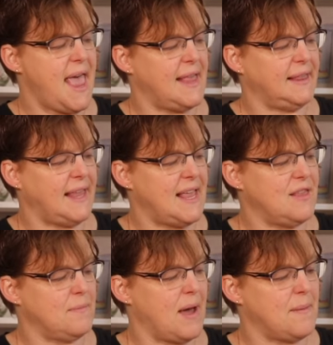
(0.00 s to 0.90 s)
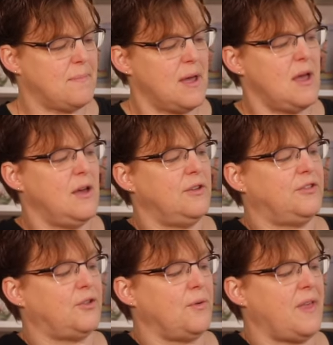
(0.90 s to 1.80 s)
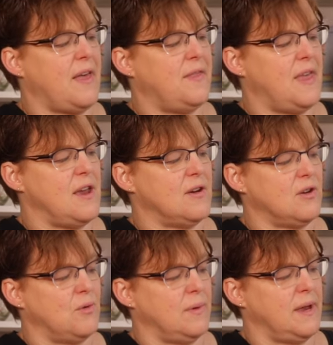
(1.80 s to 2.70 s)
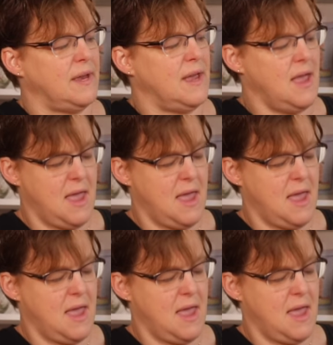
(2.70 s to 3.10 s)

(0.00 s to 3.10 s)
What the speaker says: and lay them up so that they are going